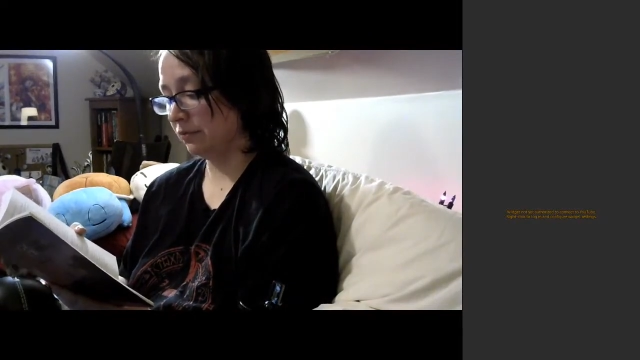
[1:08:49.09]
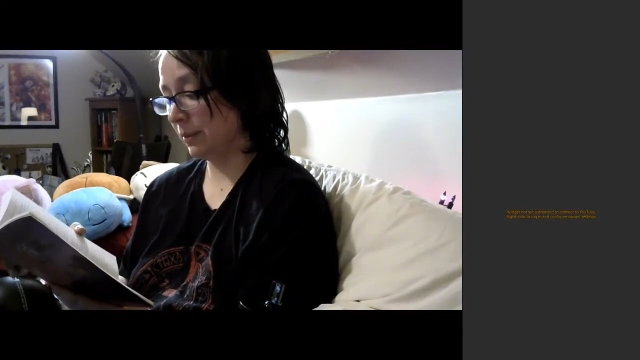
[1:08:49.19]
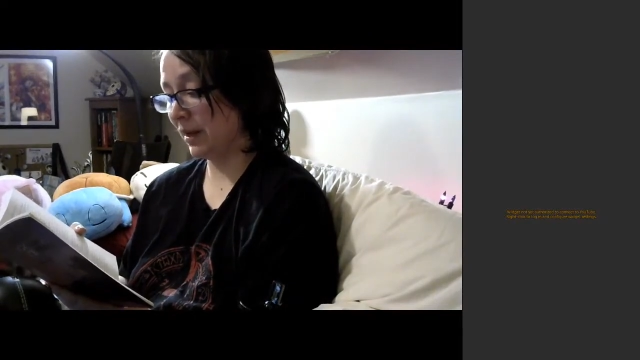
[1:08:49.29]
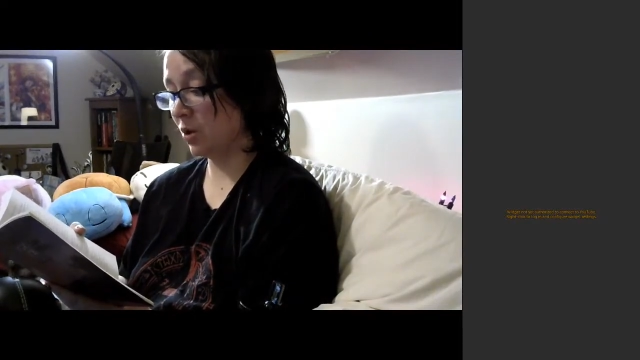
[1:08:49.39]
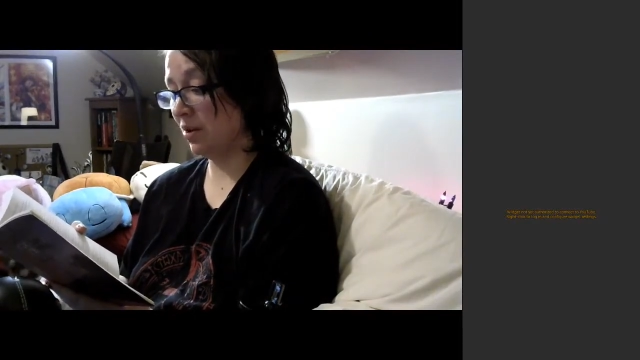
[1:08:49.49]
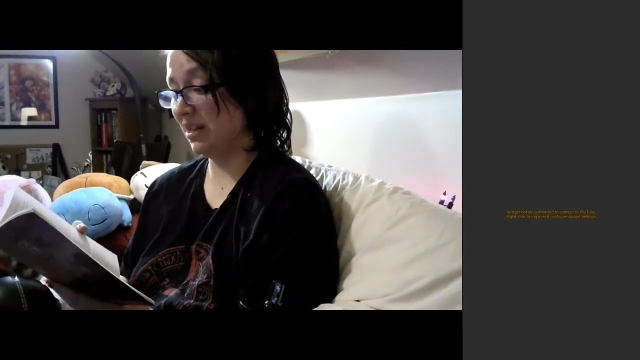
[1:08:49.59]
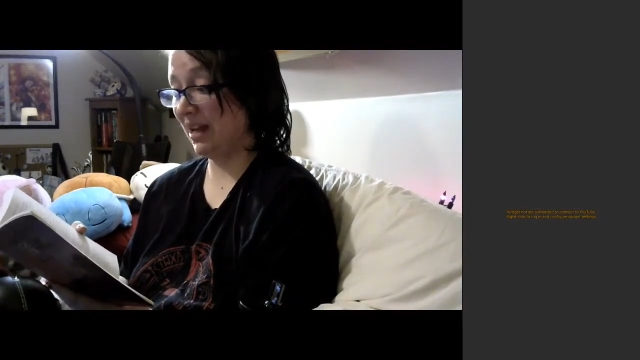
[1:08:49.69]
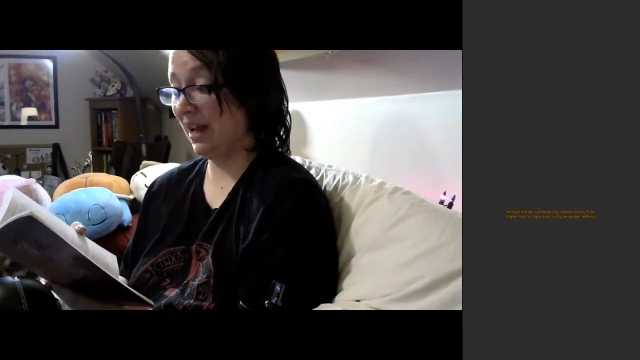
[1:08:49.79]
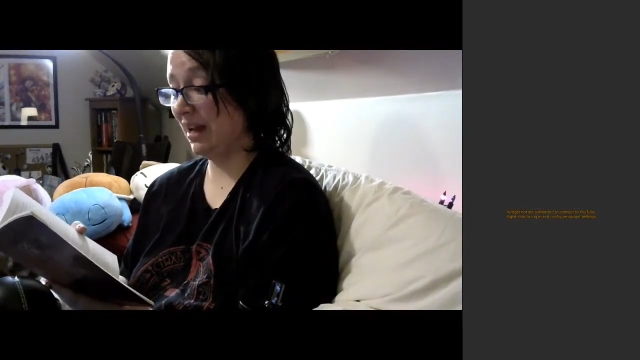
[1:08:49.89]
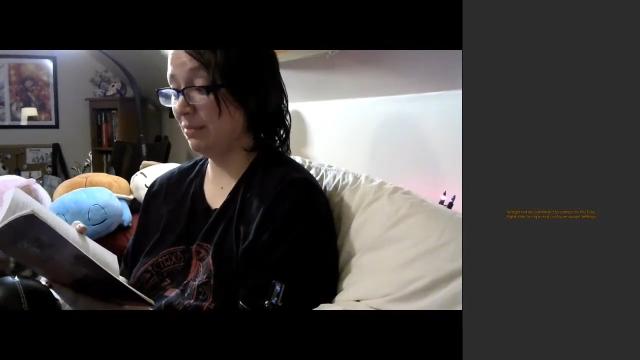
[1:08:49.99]
Am I going to
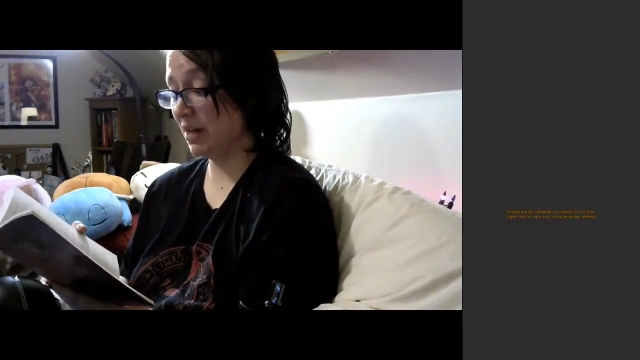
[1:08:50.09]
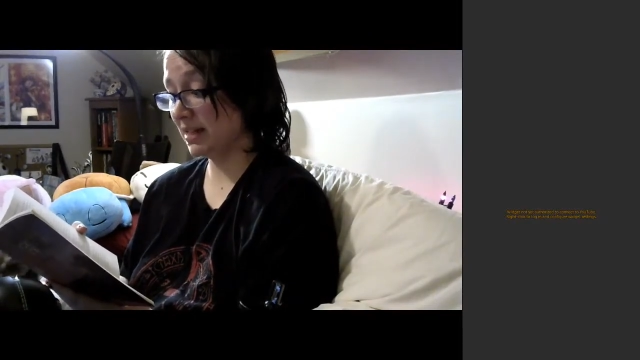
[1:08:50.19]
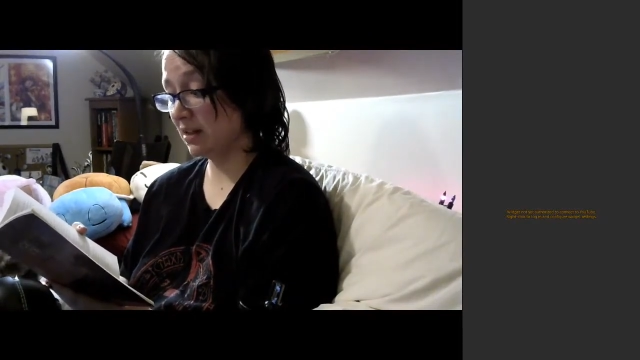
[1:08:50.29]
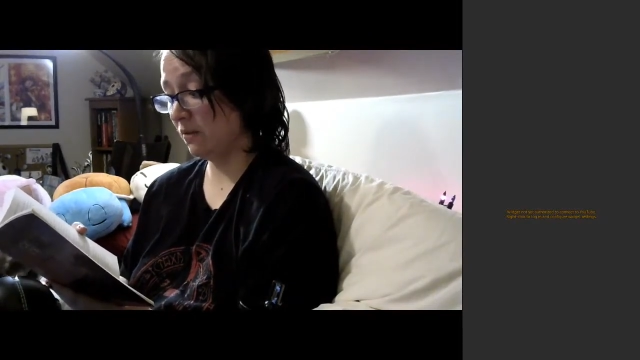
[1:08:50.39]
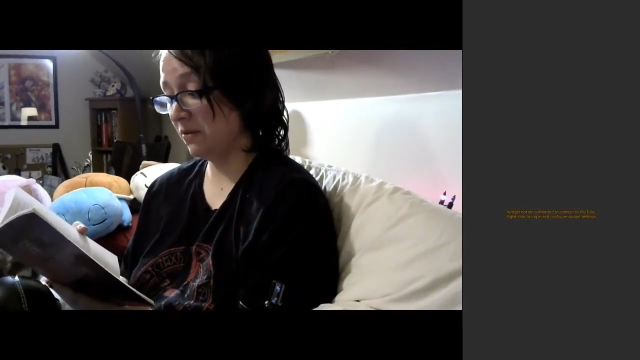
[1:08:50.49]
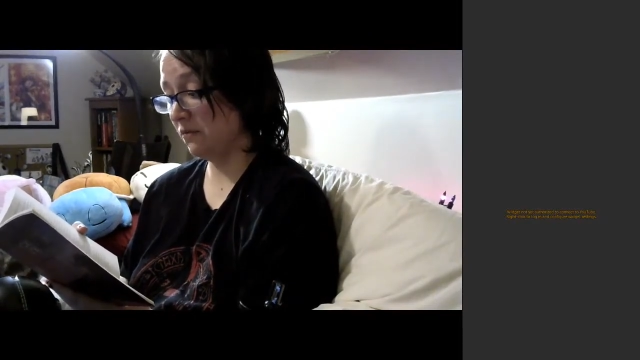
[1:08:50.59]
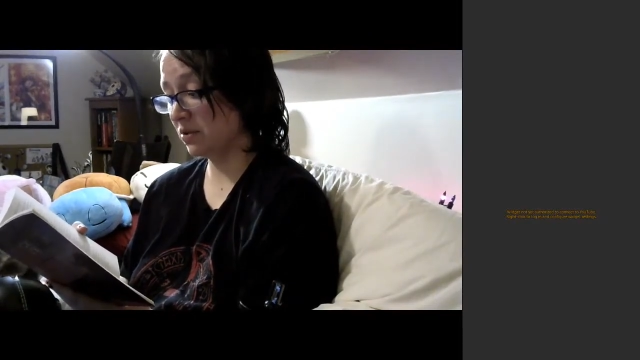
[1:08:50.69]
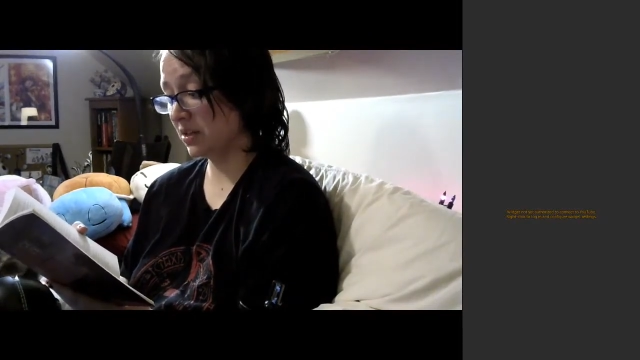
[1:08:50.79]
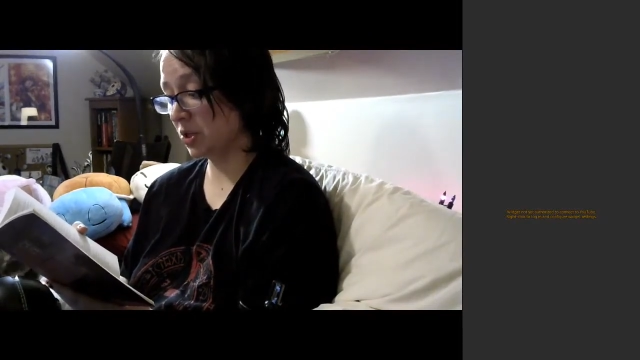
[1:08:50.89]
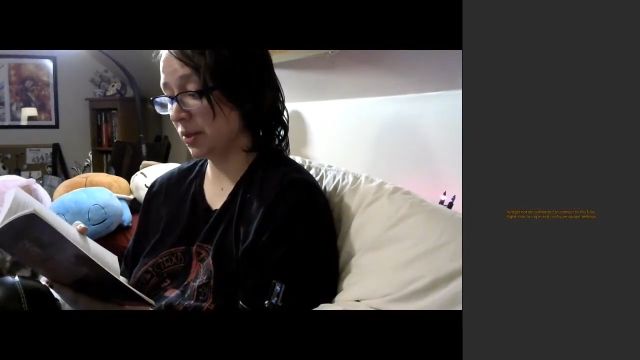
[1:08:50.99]
hang myself
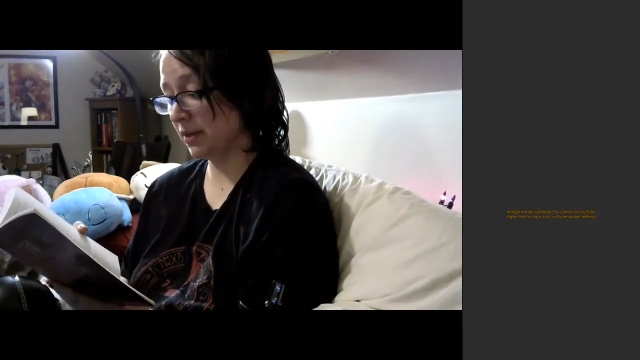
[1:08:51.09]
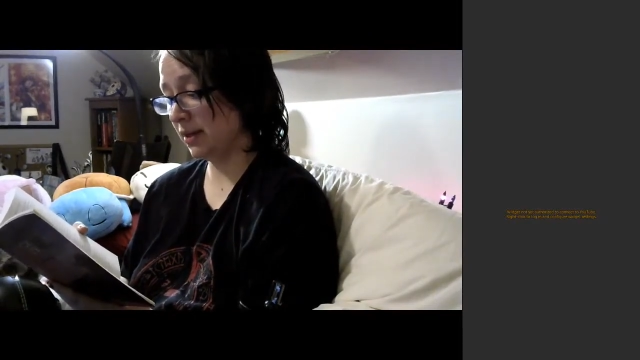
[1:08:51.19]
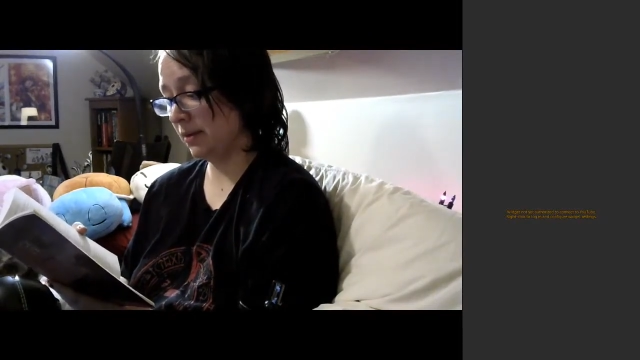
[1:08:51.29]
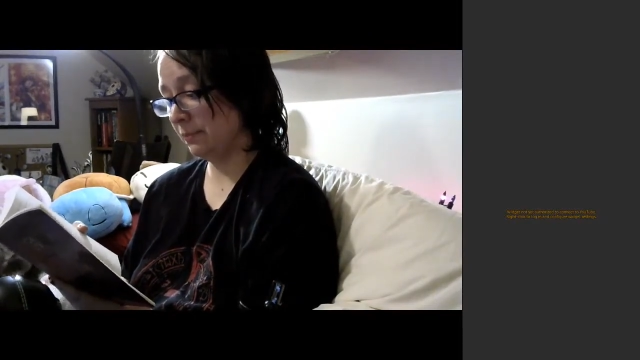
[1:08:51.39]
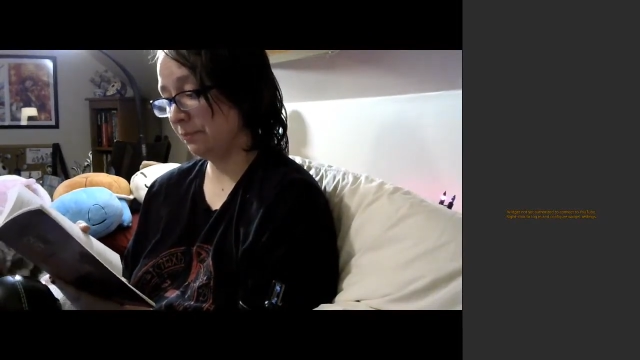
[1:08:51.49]
over such a thing?